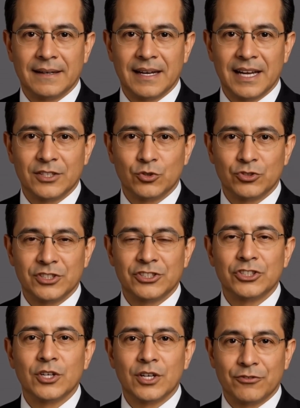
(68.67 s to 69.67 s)
and you
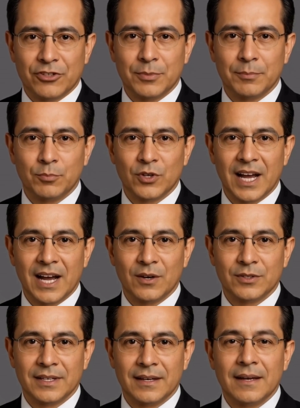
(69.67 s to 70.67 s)
deserve to be
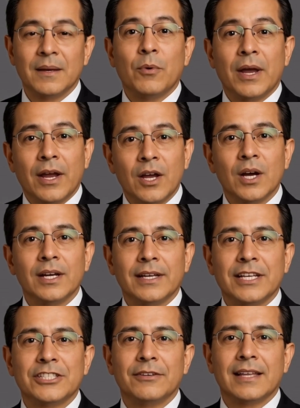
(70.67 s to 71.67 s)
proud
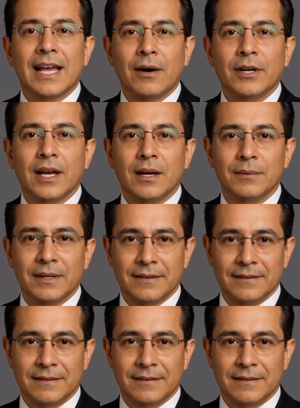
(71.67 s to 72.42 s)
regardless of the outcome.